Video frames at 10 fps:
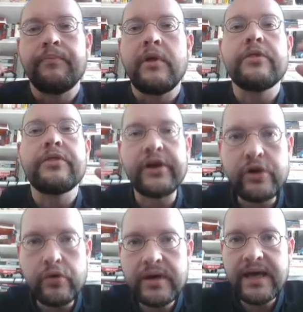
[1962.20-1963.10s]
The
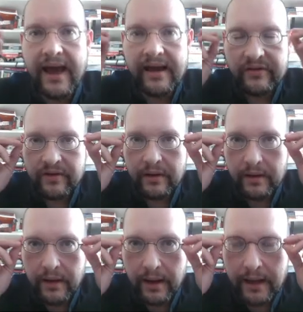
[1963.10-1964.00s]
UK's
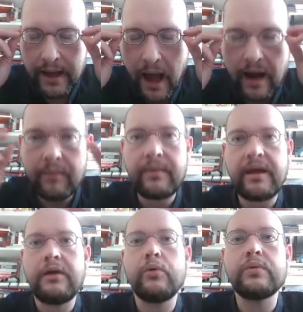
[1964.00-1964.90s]

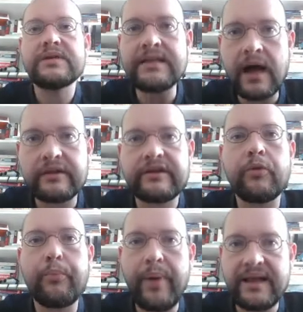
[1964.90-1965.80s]
economy was not
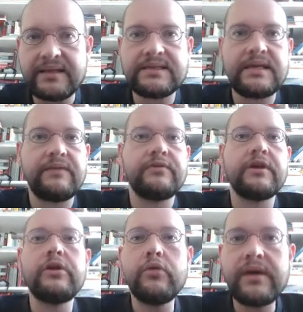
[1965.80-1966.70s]
competitive.
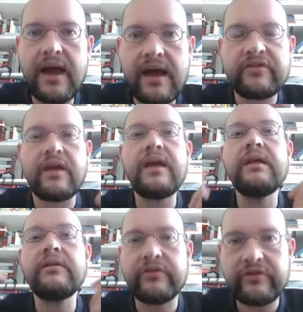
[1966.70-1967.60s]
The UK's
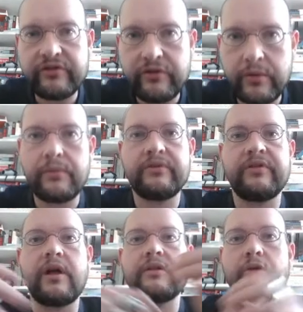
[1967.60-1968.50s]
industry was
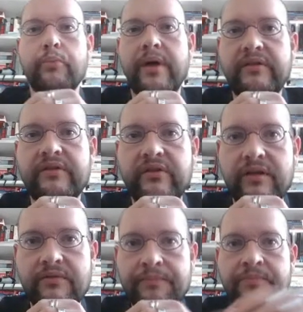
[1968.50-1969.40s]
not
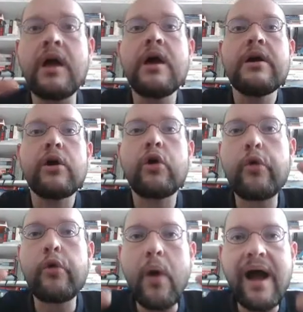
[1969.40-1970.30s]
competitive.
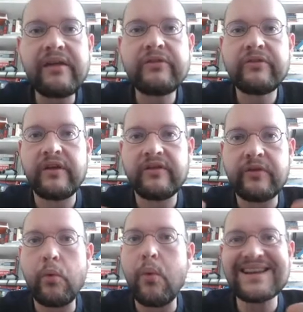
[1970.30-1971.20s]
Crisis
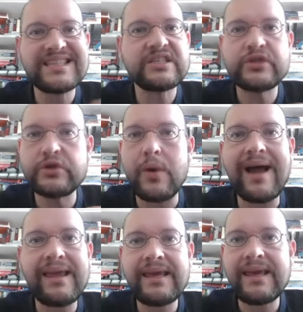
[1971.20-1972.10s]
was
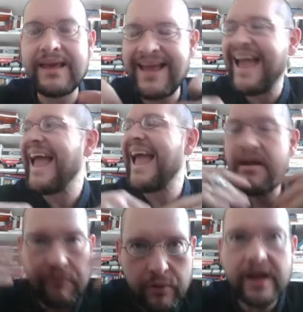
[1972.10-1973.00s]
striking
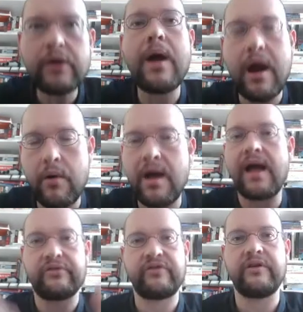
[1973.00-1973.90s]
everywhere
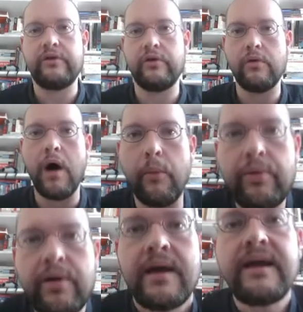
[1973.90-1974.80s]
else in Europe,
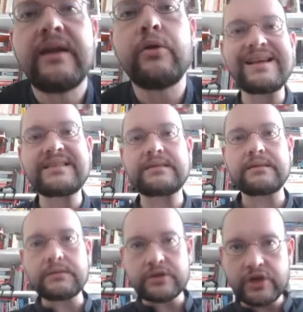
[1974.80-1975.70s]
in
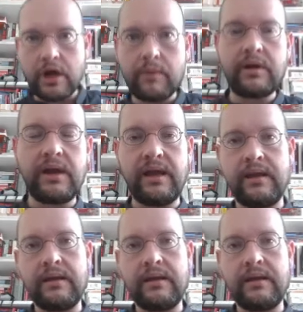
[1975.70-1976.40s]
Western Germany,